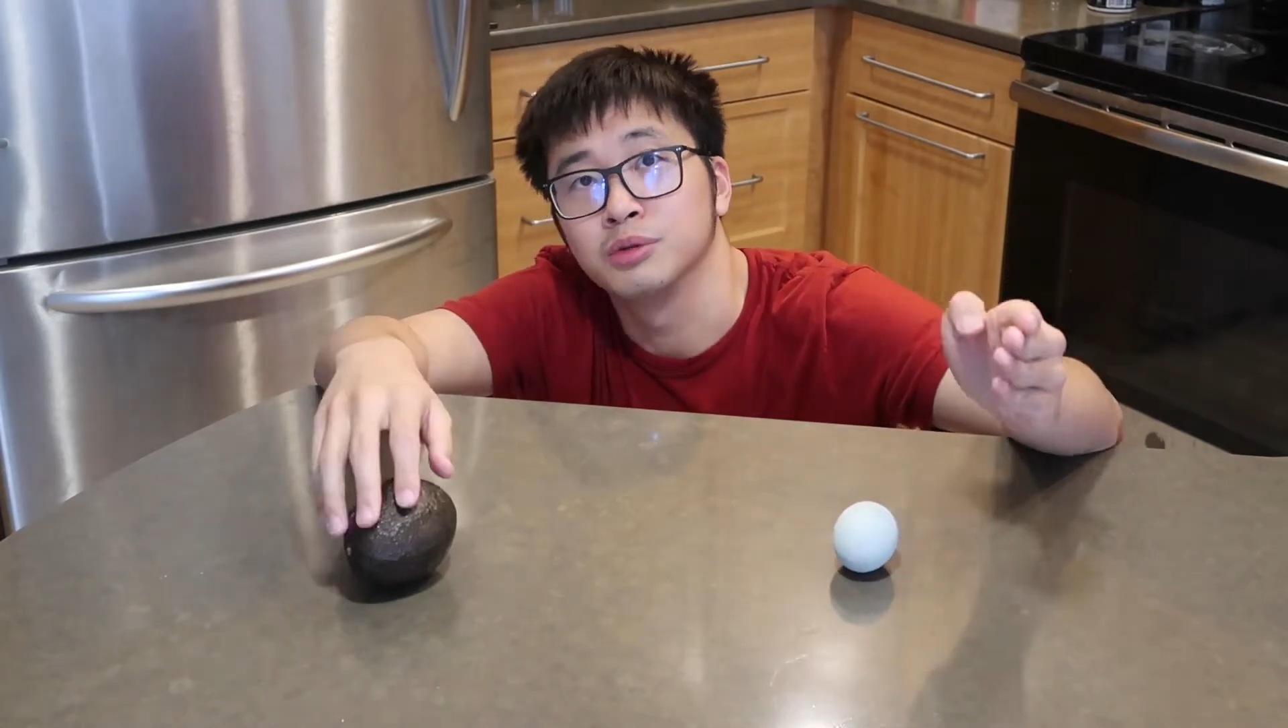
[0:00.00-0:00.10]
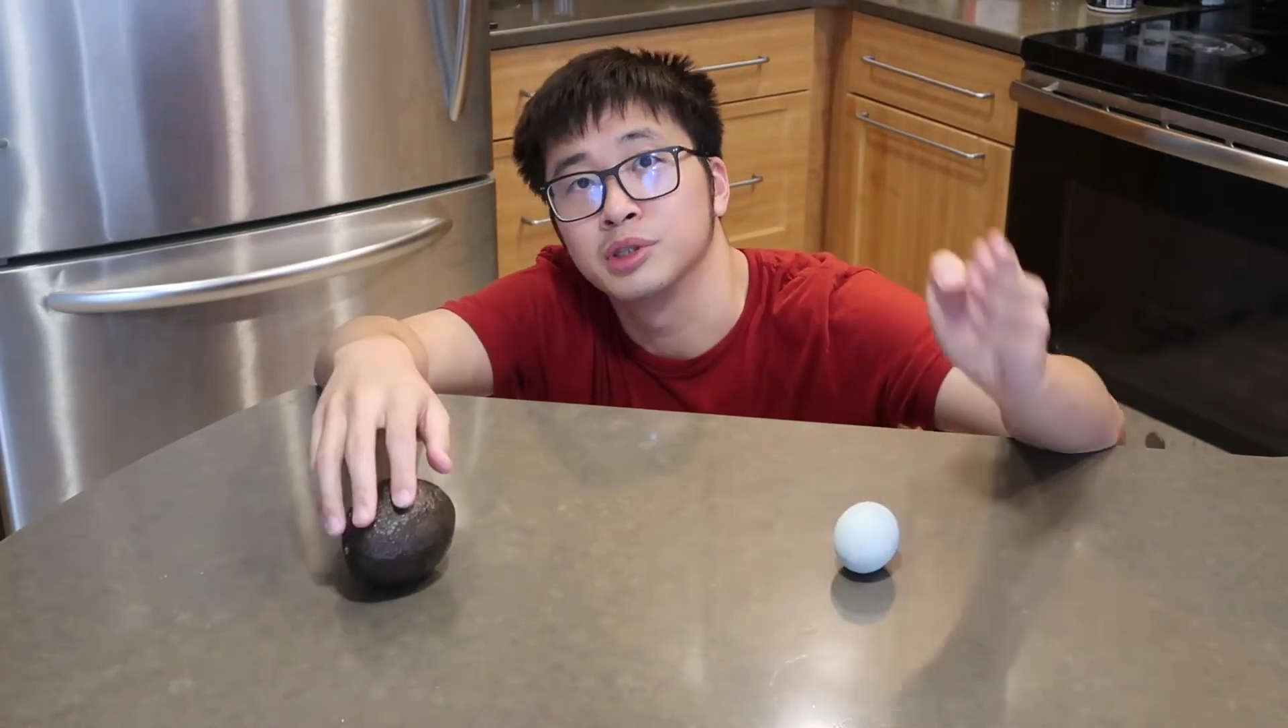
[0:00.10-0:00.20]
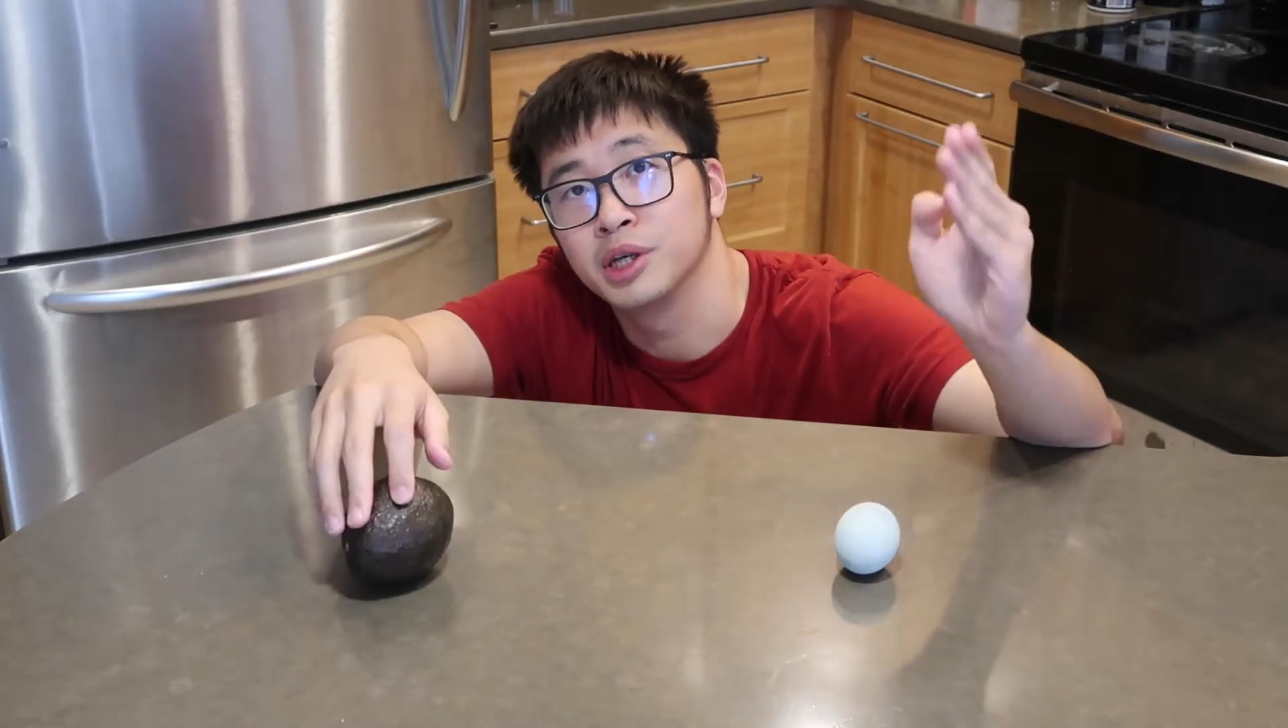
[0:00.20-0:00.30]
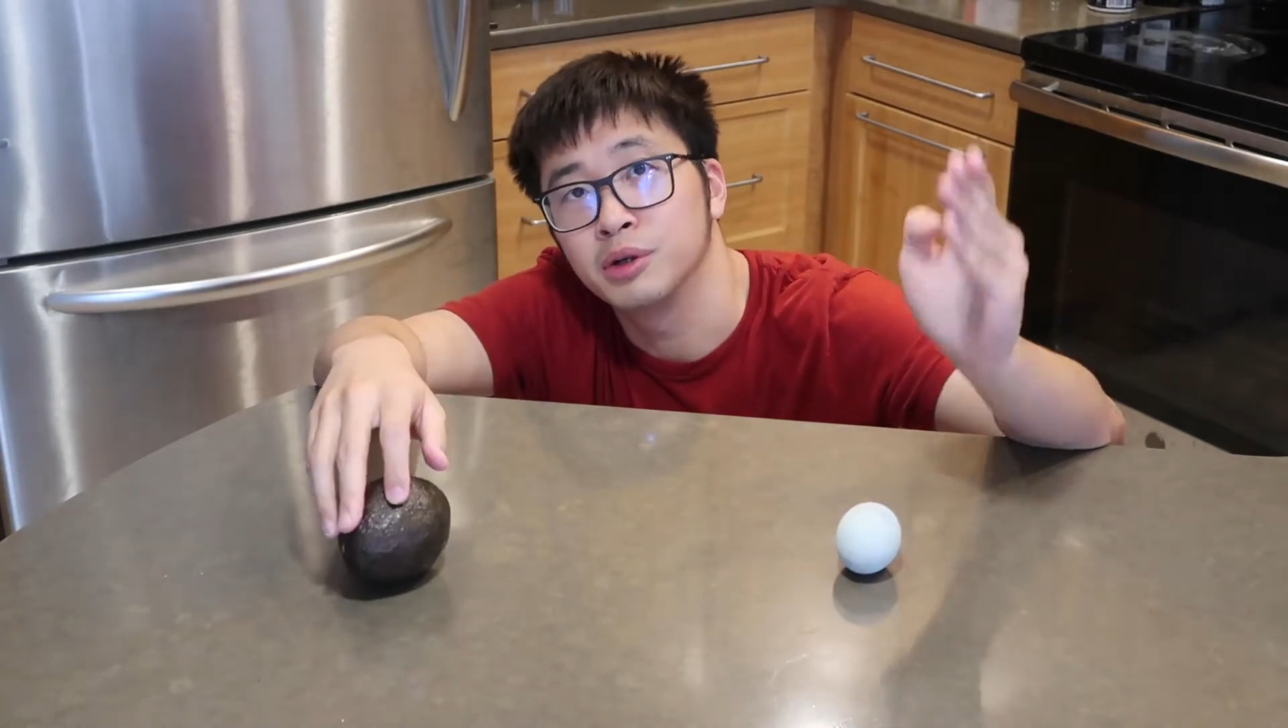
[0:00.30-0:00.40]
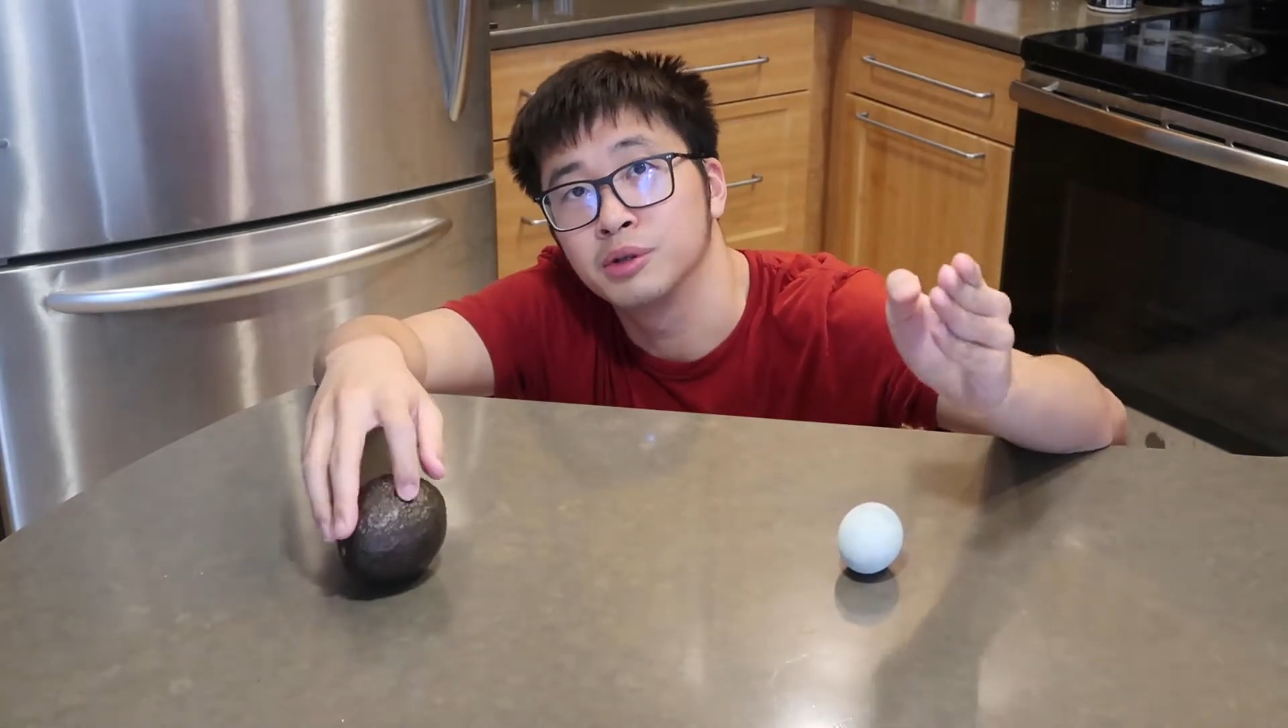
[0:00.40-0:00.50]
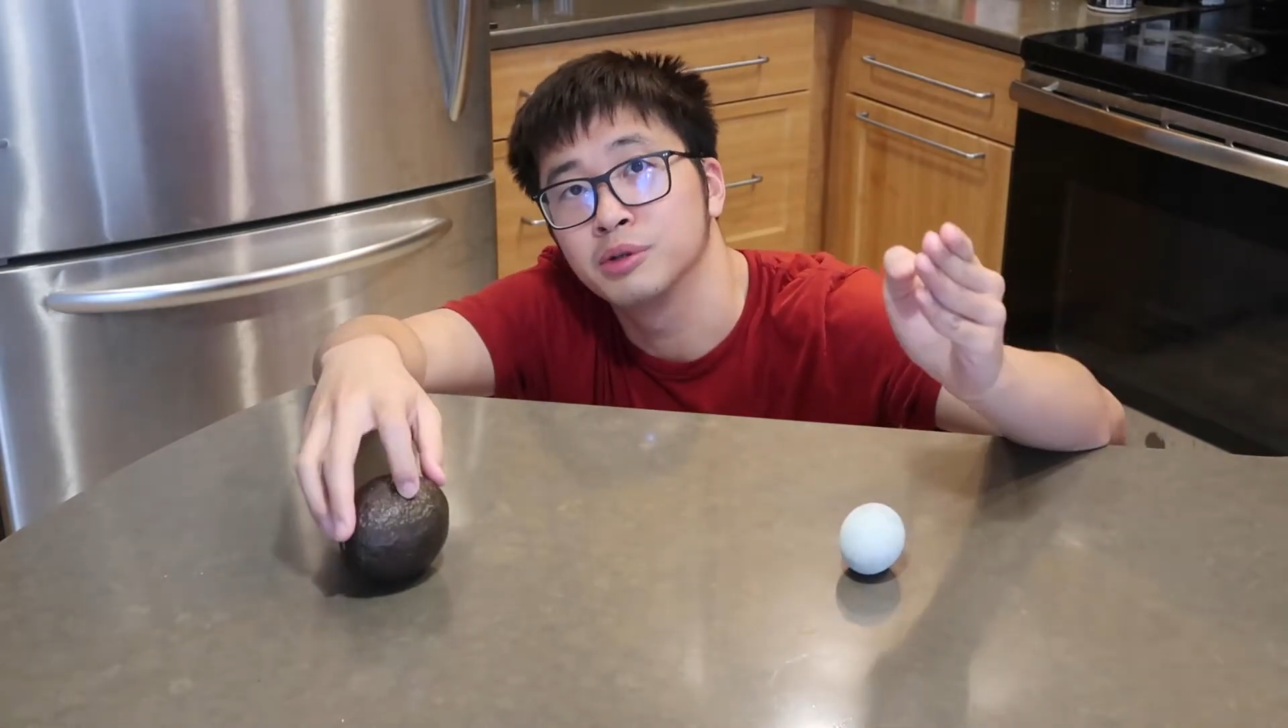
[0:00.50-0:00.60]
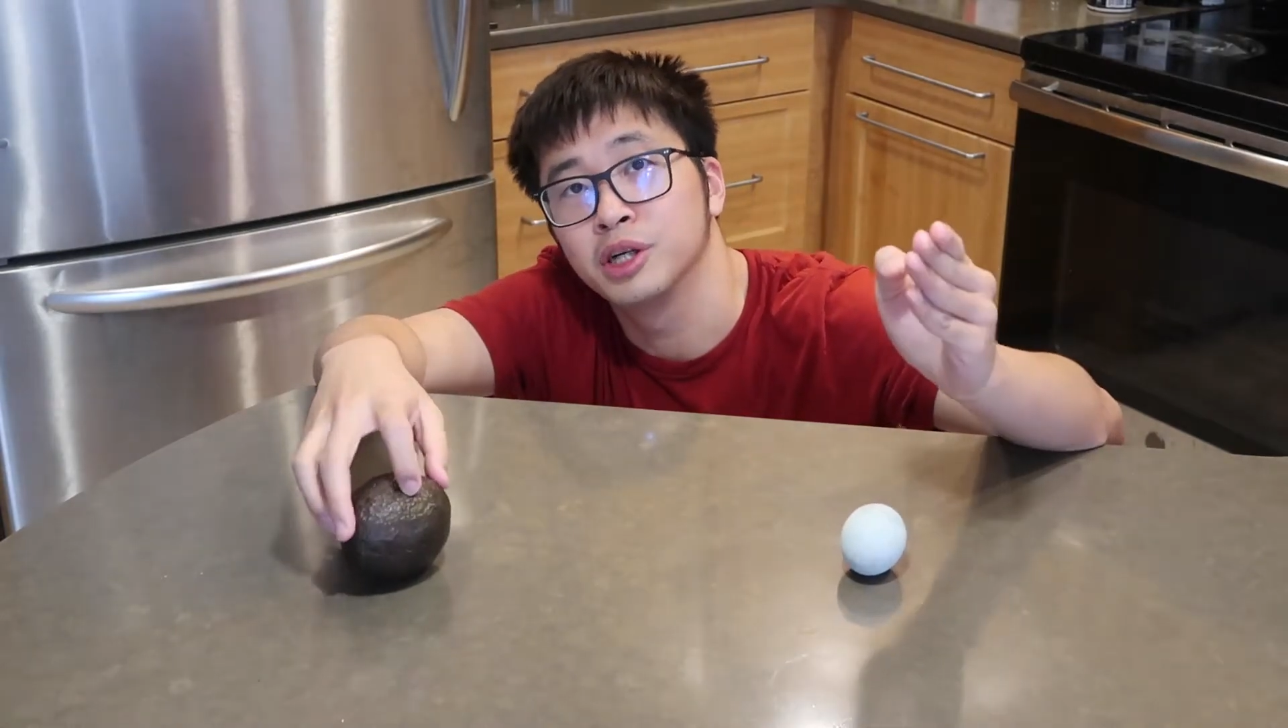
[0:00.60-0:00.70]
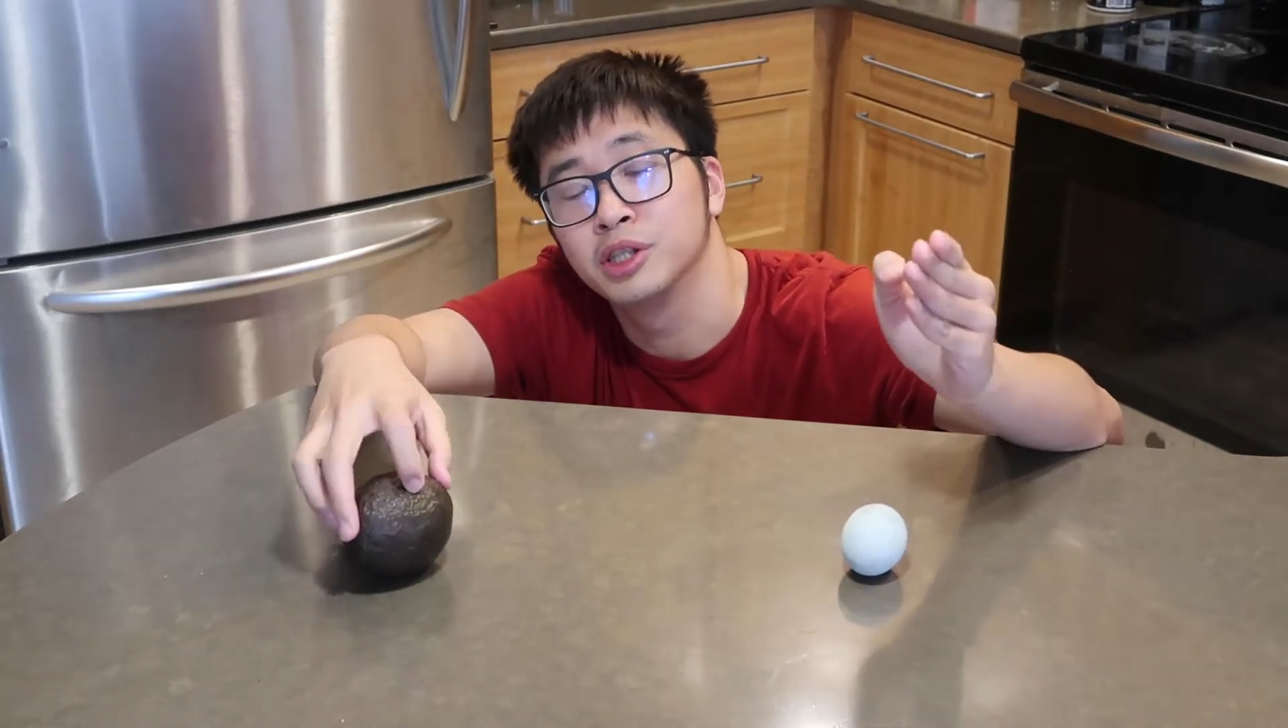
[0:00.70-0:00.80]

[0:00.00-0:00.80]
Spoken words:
to sell you